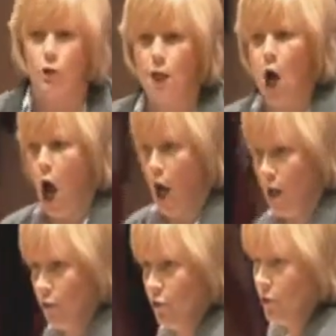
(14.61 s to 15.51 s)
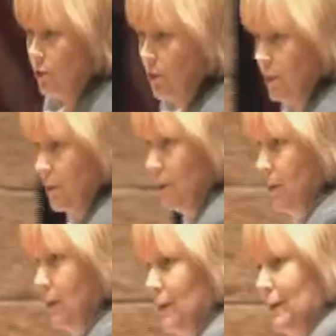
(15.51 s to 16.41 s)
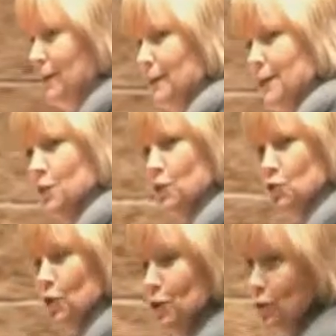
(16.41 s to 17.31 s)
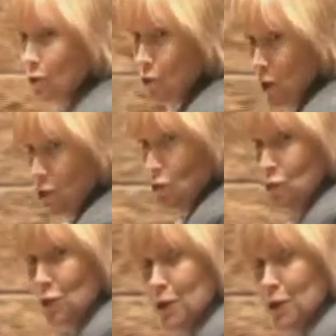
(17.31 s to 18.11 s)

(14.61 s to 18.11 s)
the eyes. Anything strike you as strange?